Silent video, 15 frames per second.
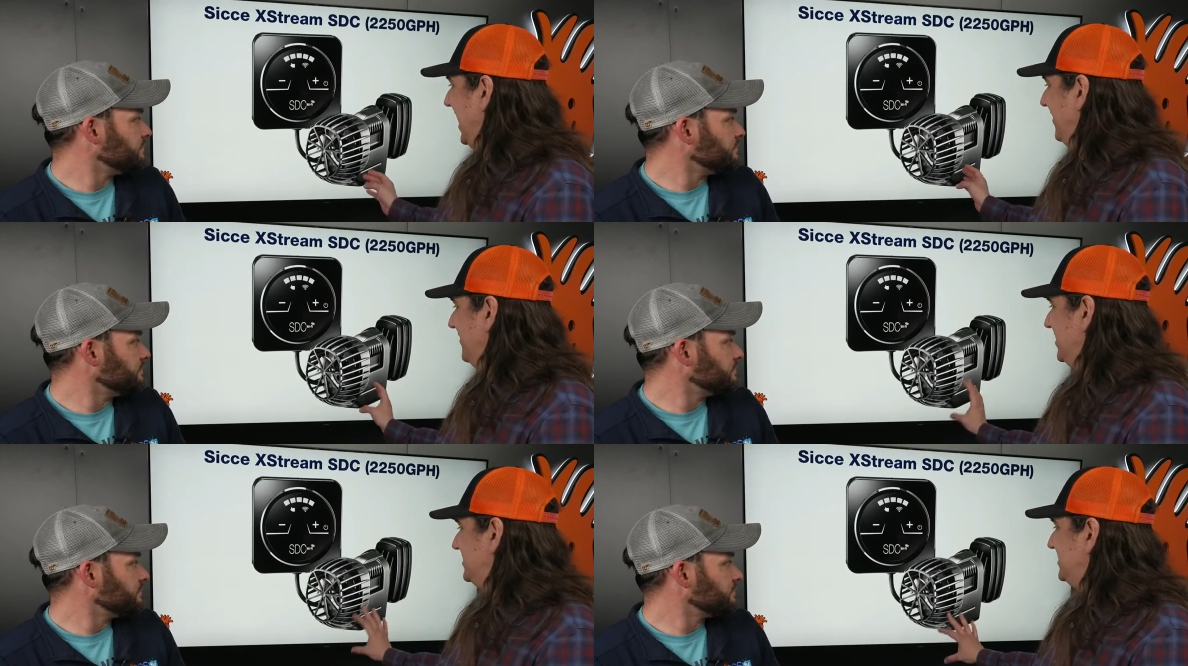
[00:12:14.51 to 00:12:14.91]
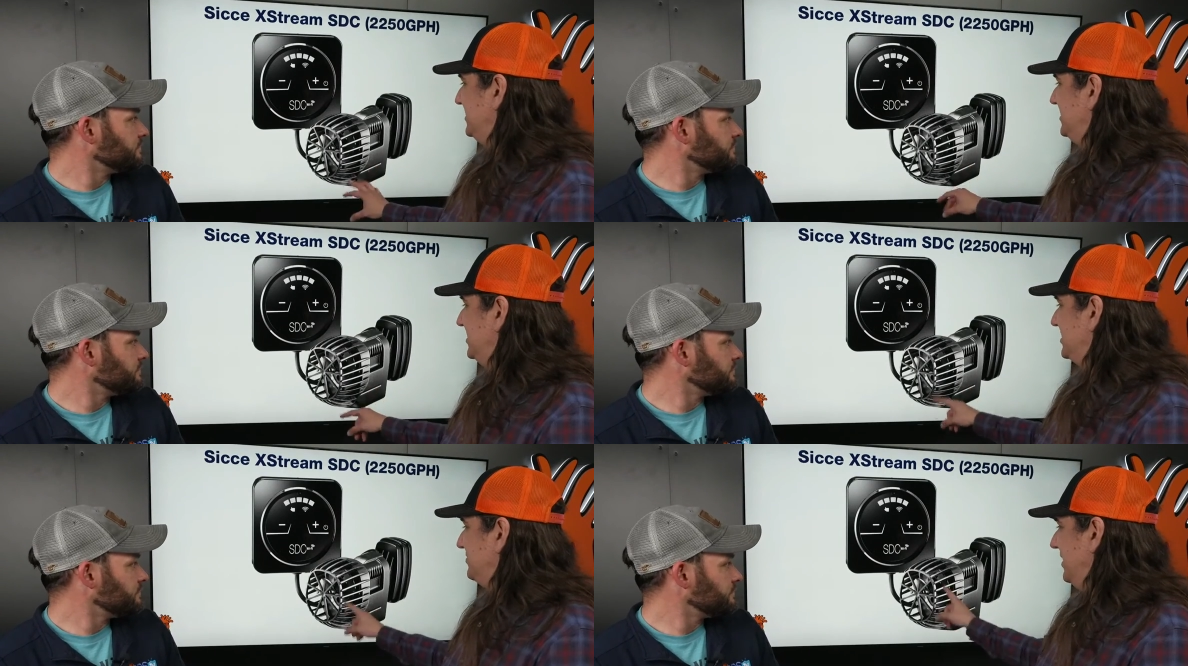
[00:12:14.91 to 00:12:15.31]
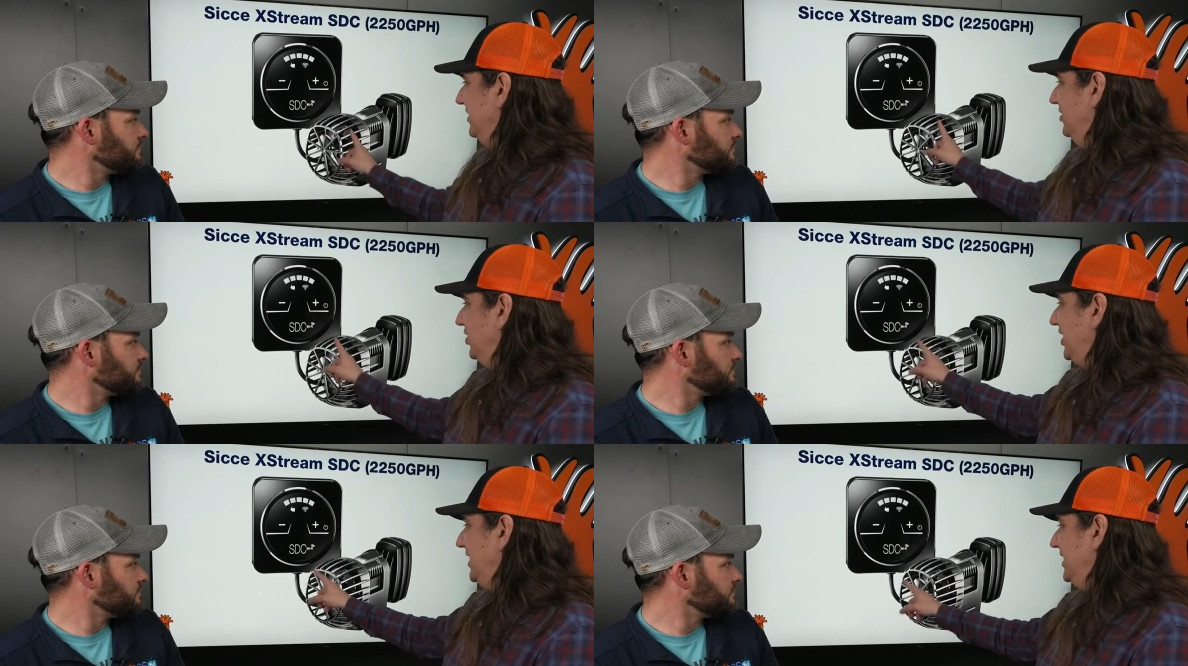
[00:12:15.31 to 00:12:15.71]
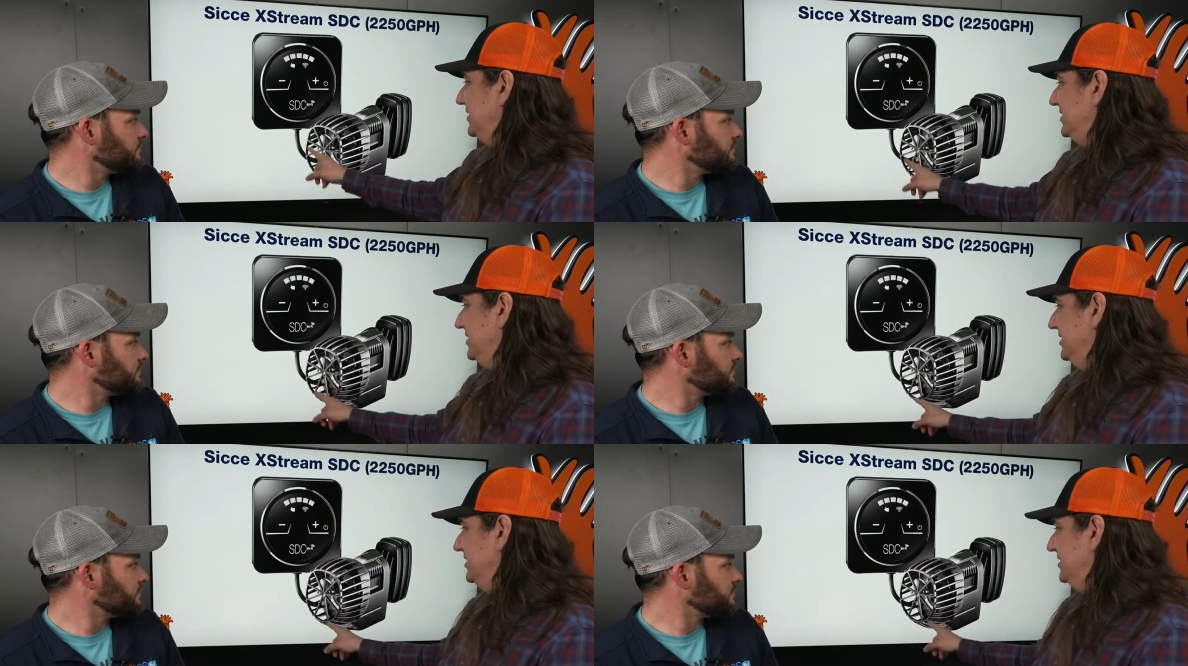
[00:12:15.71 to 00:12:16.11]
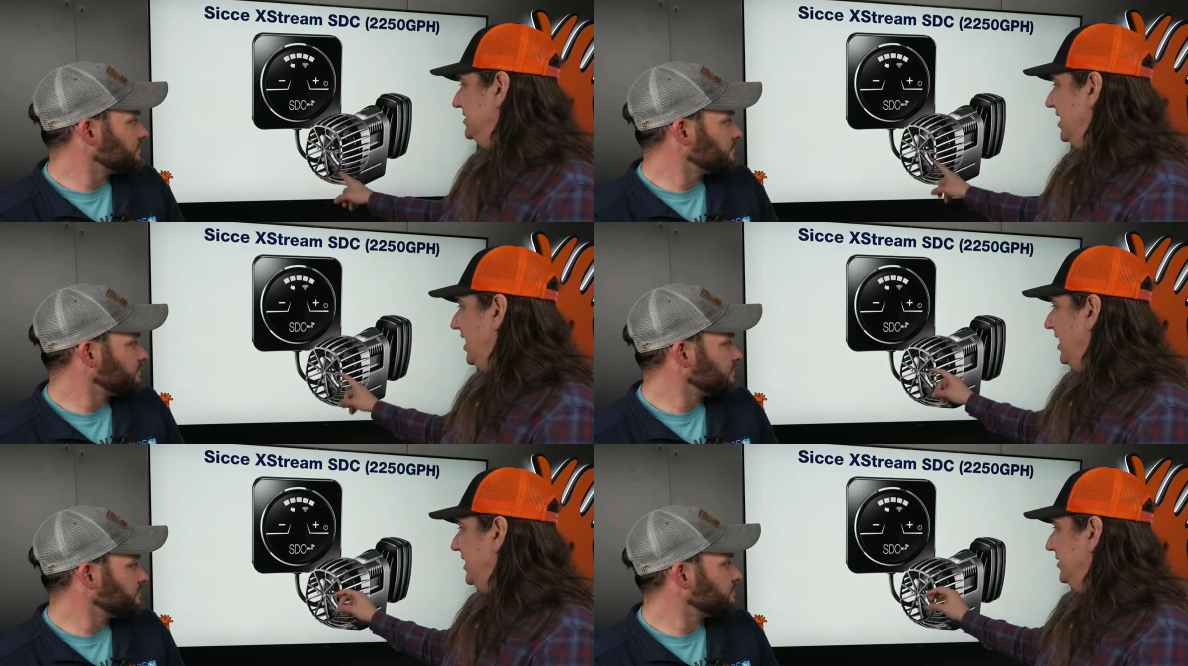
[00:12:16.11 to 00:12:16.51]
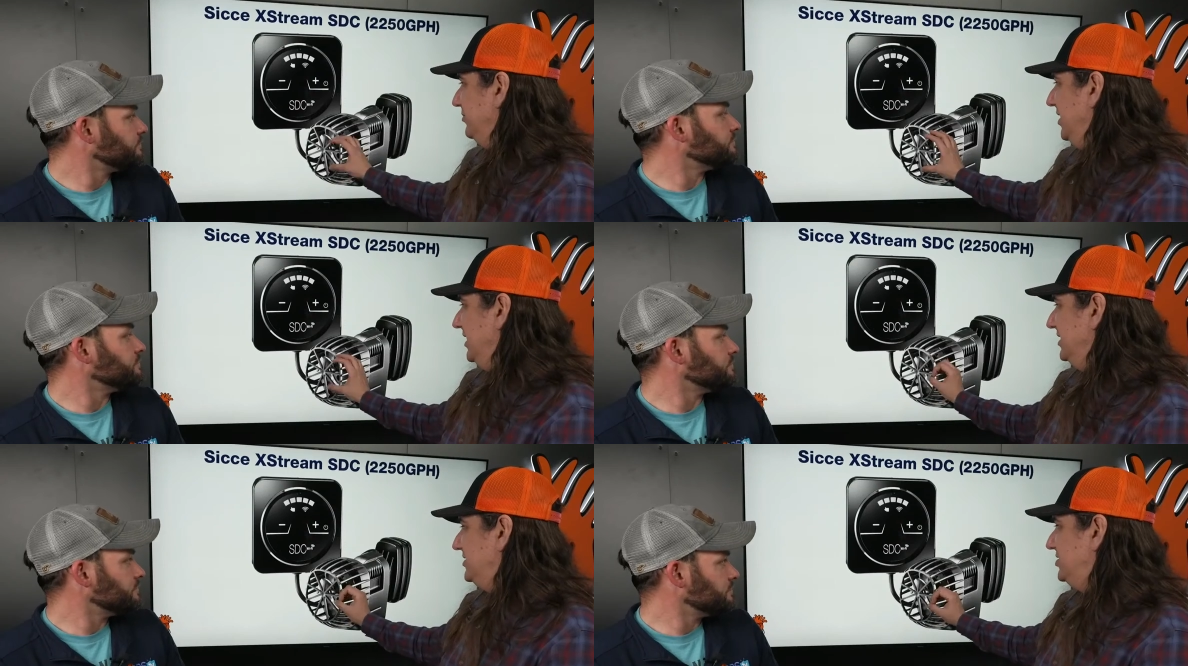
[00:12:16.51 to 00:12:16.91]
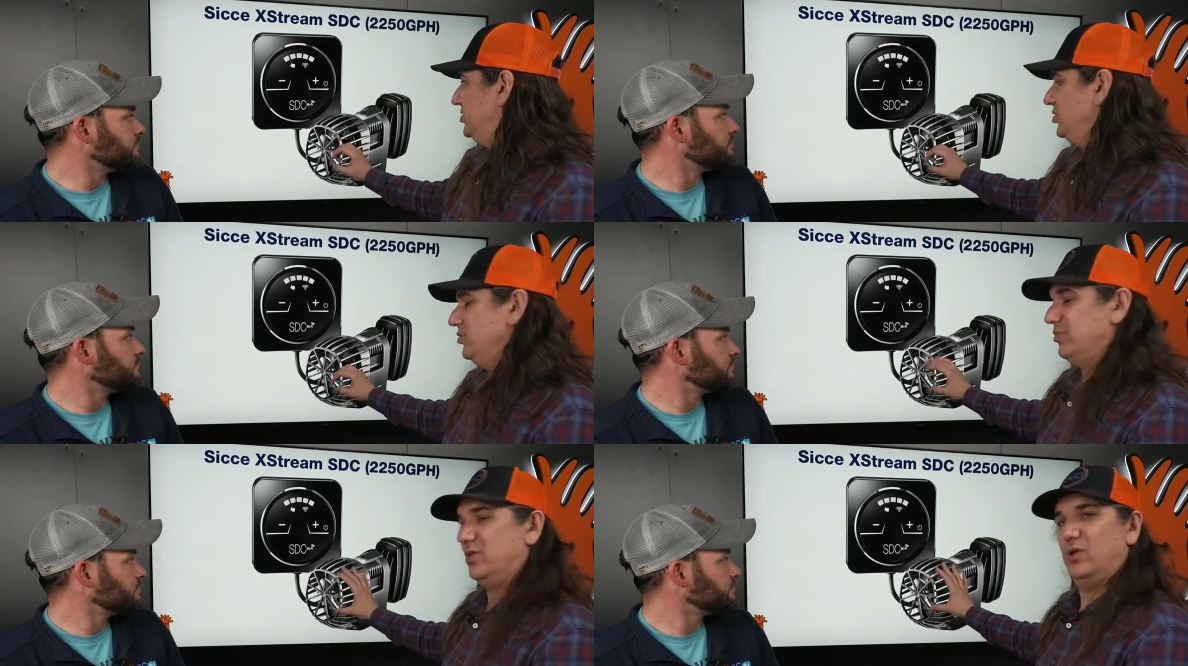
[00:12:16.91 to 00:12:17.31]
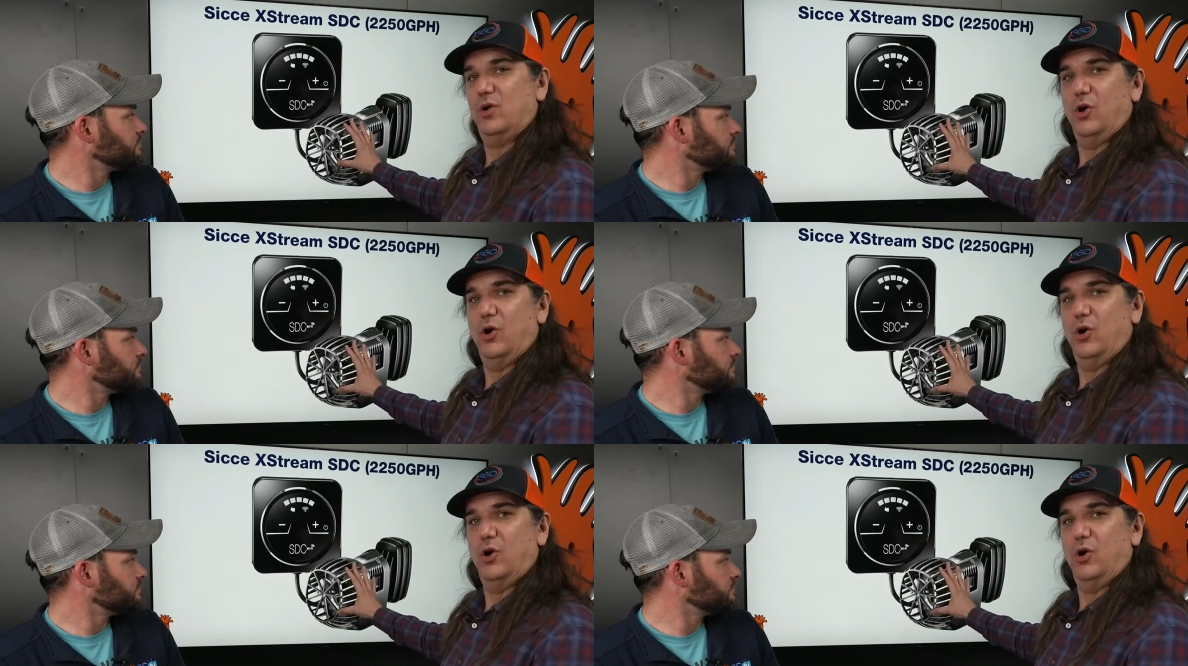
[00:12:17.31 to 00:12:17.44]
Speaker 1: and this is just by looking at the design, Mm-hmm. It's super